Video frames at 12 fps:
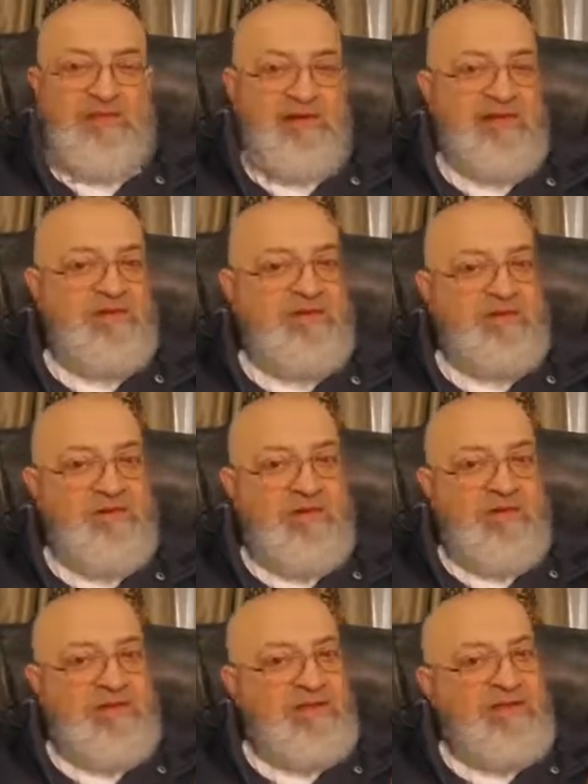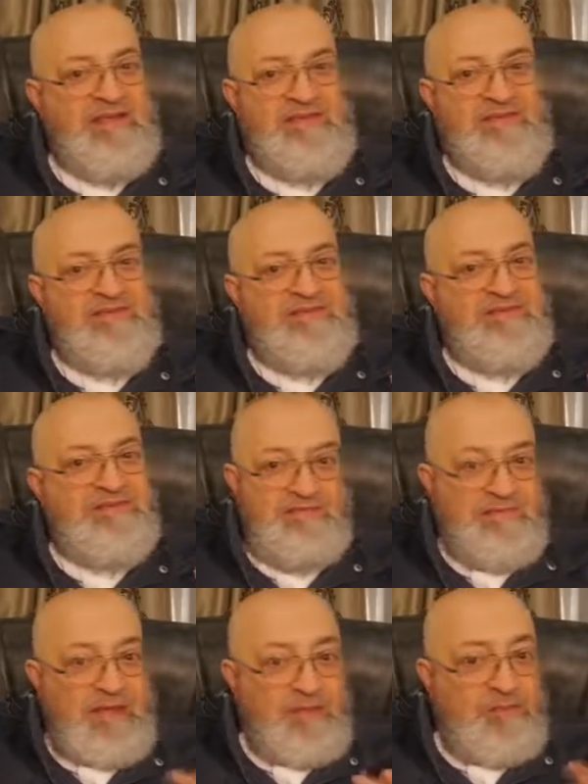Either the Quran is
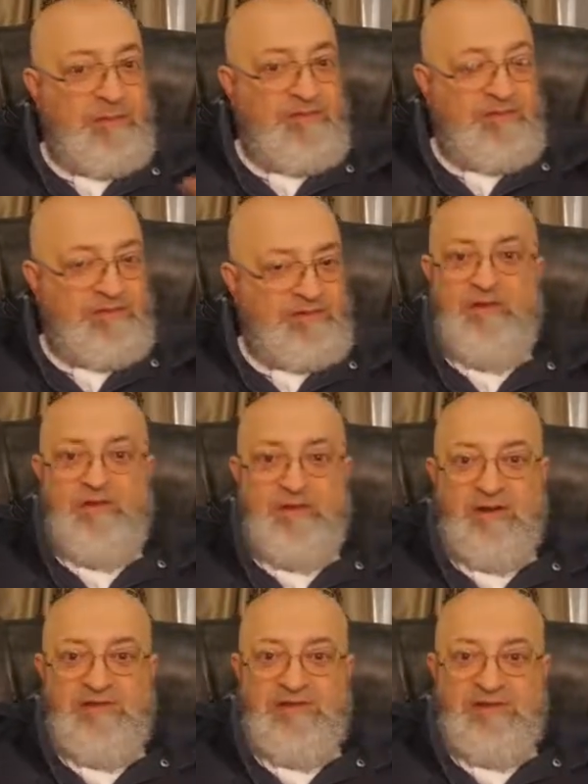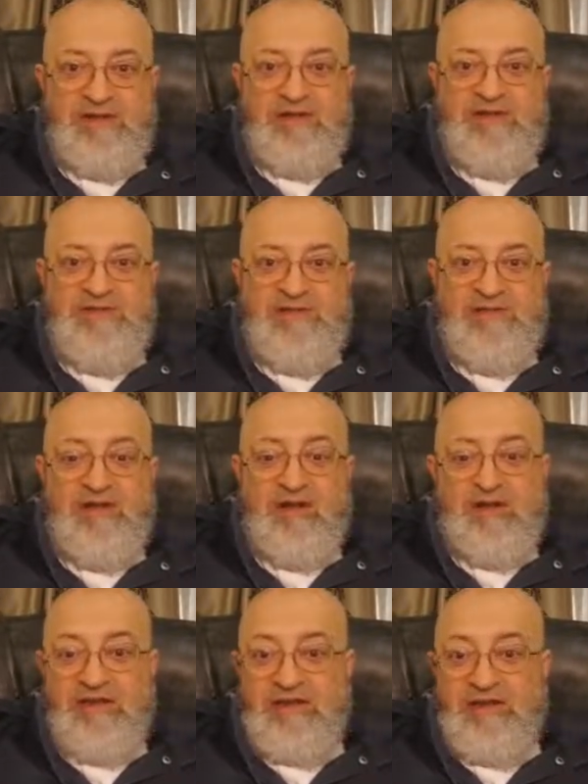not perfect, there are details that
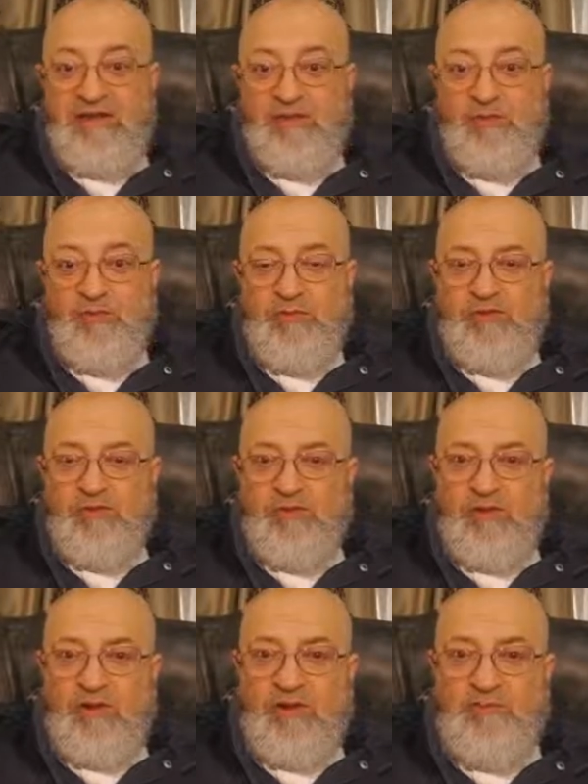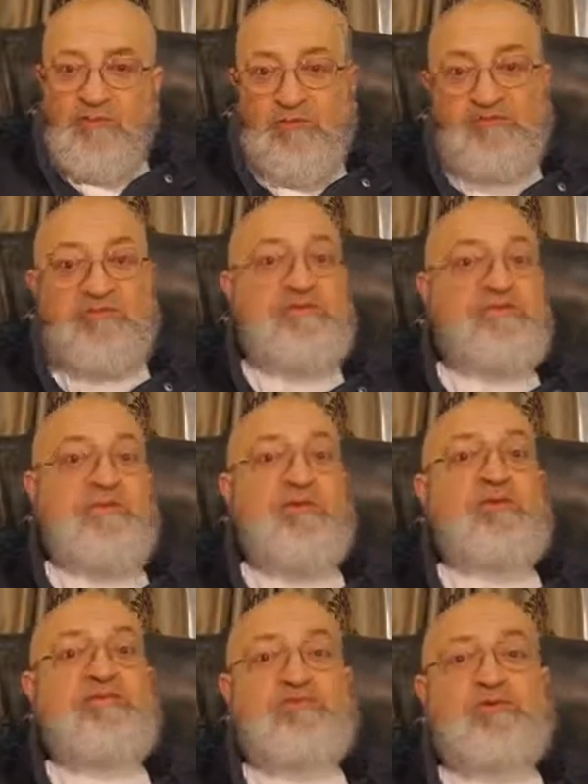are needed to be in the Quran because it's the
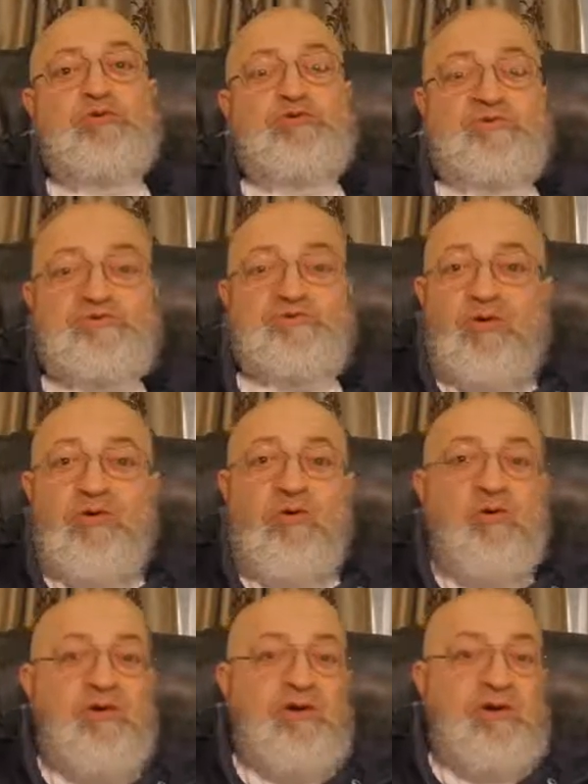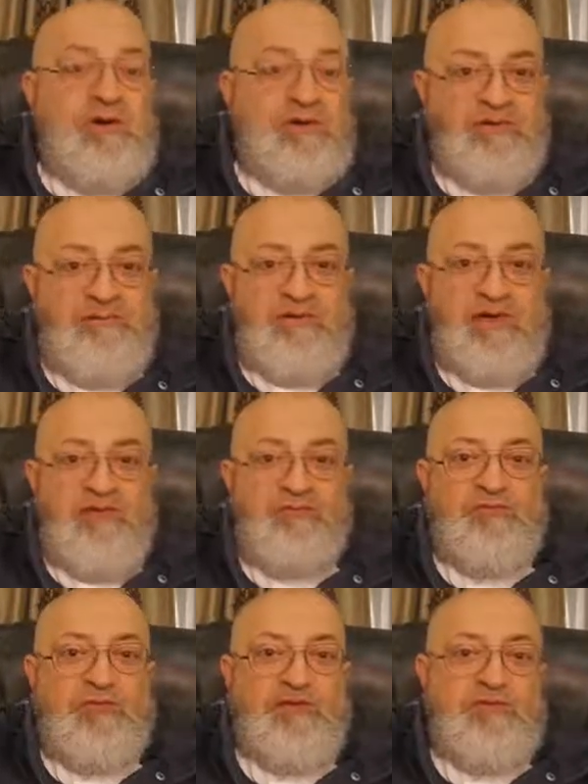only source. Or we
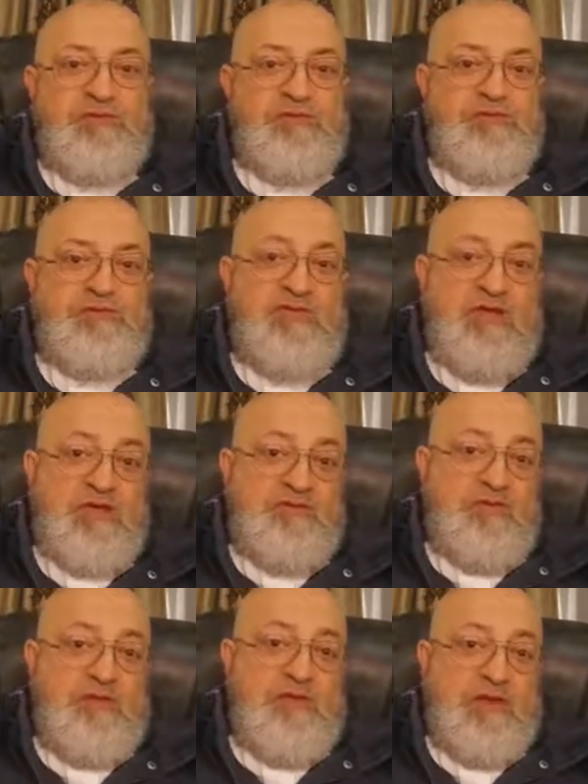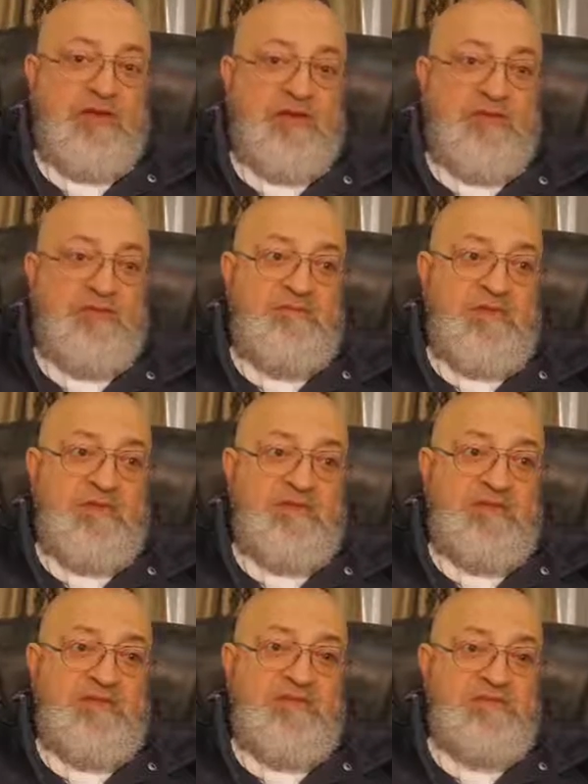have to accuse God Almighty
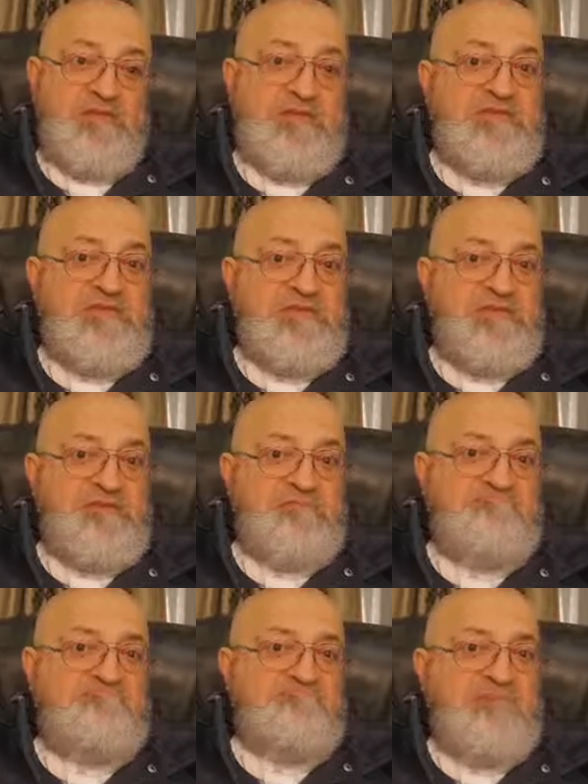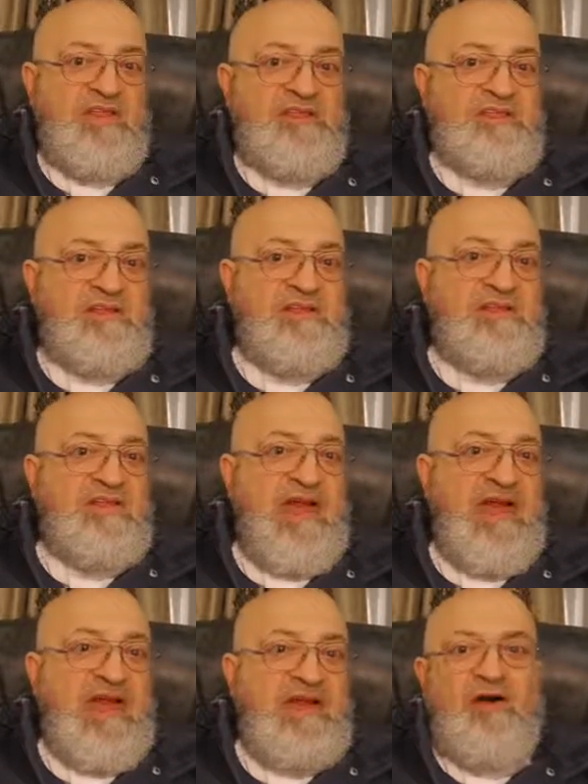that His wisdom, there is a
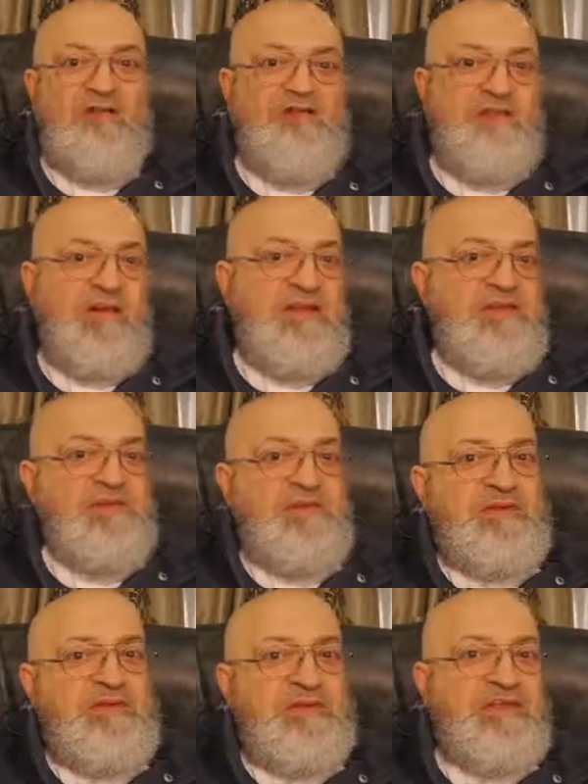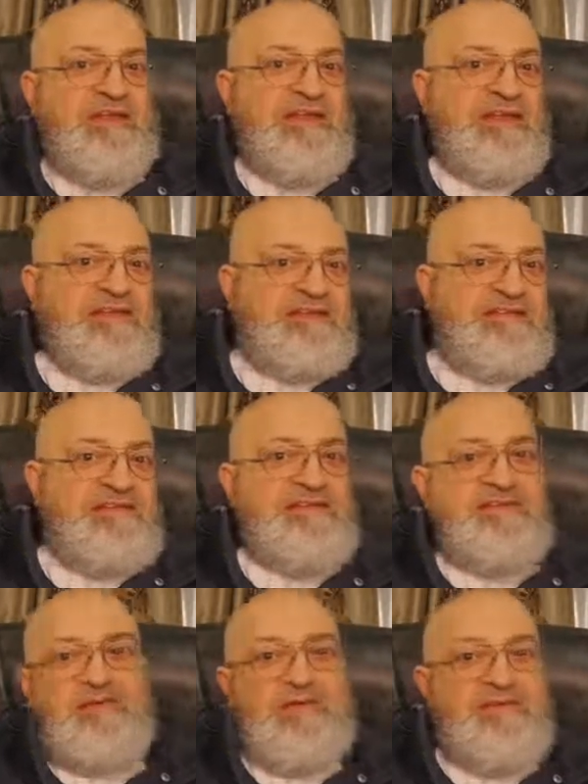lack of management in
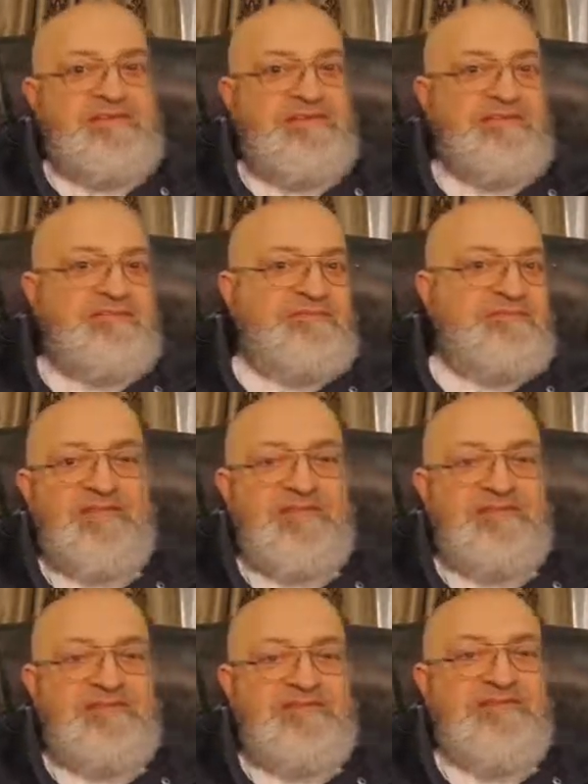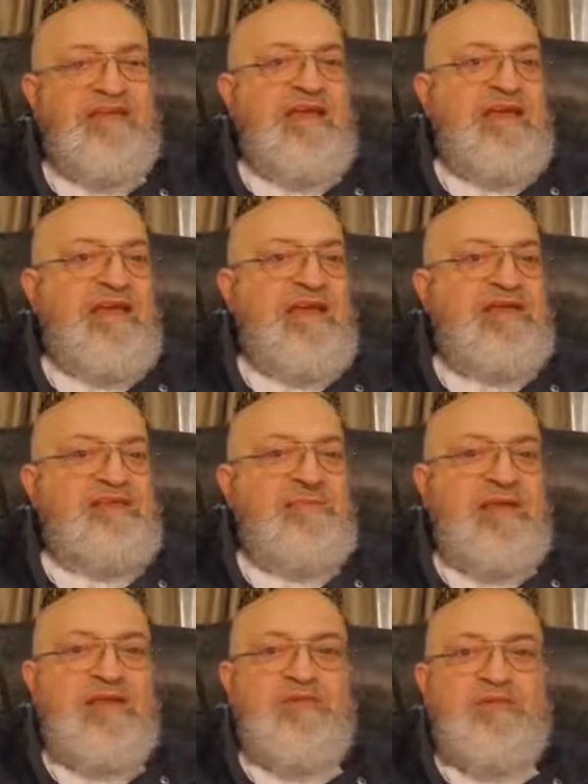His wisdom. His
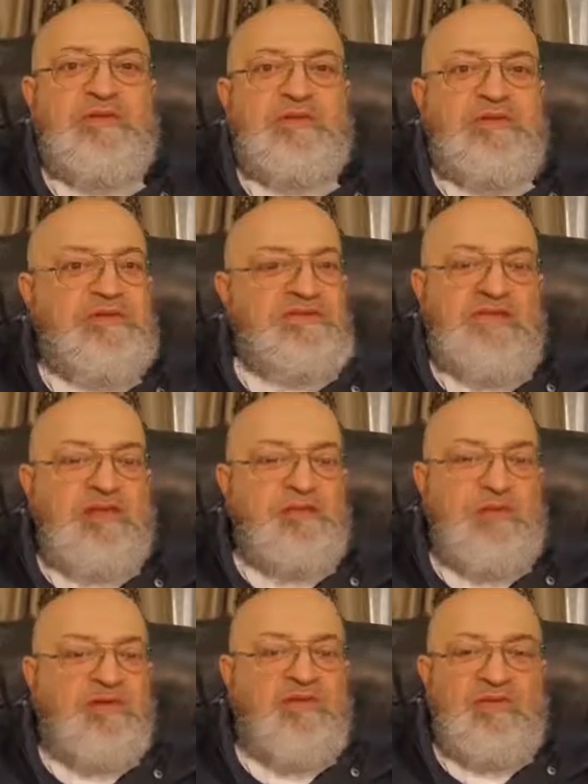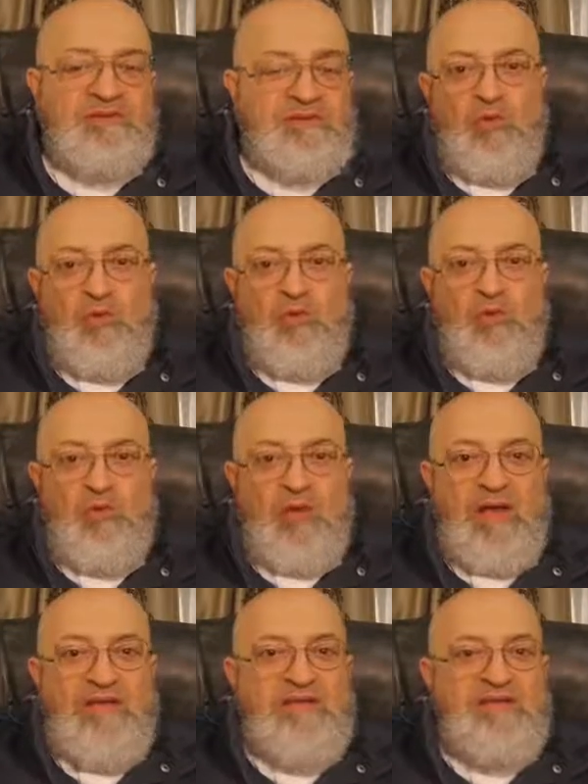management is not perfect.
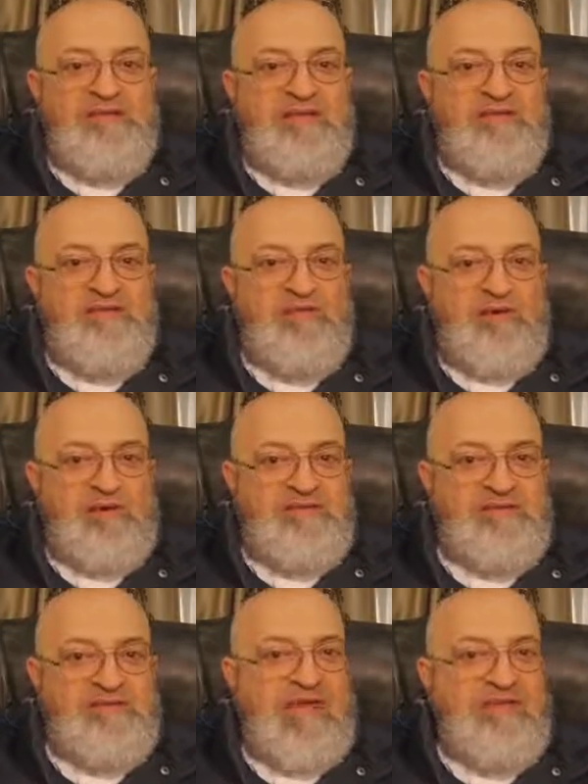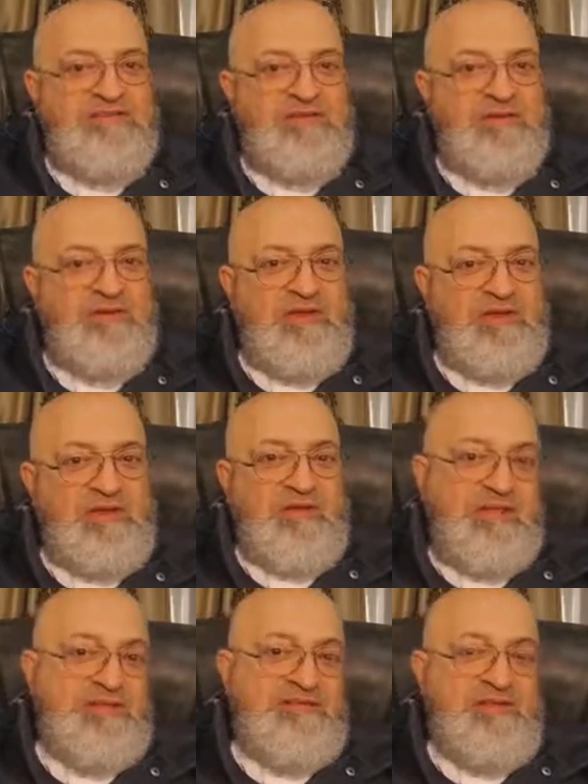Why He set for us a sunnah
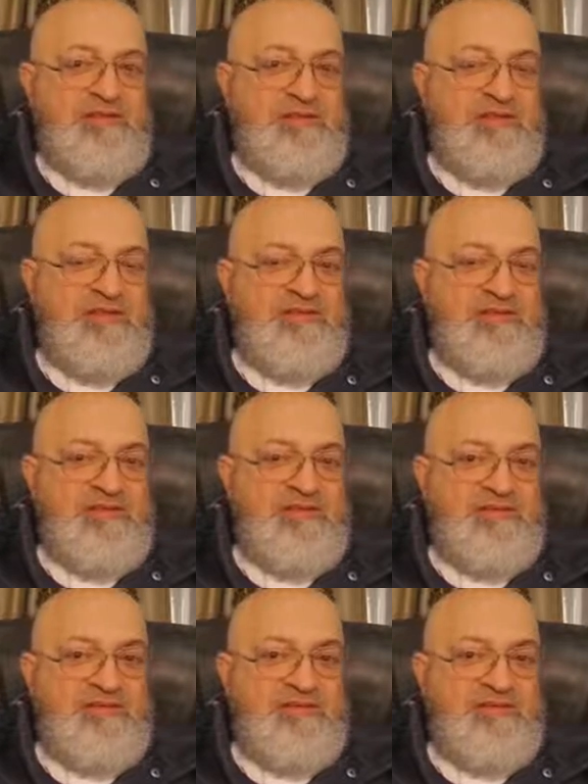that is not authentic?